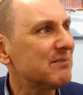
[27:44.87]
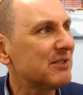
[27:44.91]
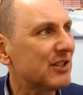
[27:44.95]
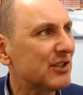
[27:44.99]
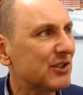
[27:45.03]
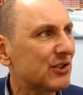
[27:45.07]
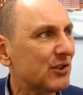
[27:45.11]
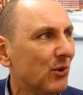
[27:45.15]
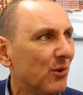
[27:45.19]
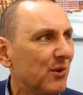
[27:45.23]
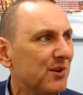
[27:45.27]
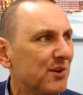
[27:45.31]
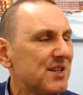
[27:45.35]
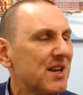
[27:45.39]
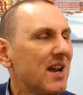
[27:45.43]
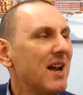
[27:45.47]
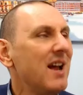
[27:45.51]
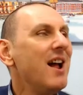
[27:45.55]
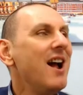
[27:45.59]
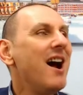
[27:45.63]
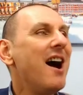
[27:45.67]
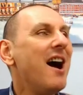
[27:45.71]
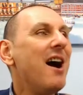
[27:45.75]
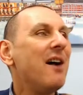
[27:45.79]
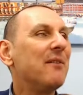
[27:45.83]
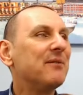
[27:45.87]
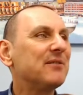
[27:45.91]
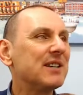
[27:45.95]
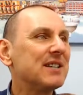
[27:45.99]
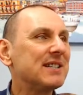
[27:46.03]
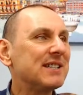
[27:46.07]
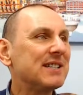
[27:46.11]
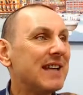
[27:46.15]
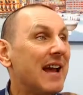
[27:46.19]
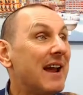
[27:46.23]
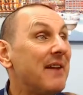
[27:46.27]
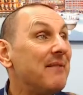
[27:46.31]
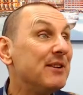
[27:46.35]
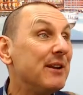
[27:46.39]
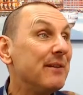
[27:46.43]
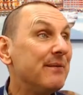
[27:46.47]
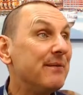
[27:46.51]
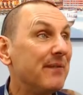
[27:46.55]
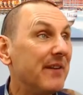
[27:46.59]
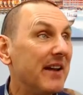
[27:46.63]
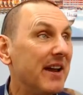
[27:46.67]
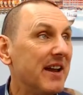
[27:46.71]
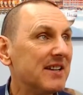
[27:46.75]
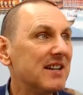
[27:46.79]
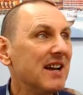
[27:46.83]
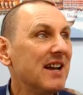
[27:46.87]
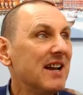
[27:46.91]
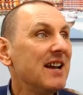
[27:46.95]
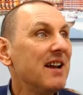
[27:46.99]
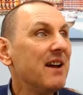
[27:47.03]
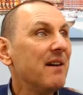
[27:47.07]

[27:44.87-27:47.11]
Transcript: to stores after safety fears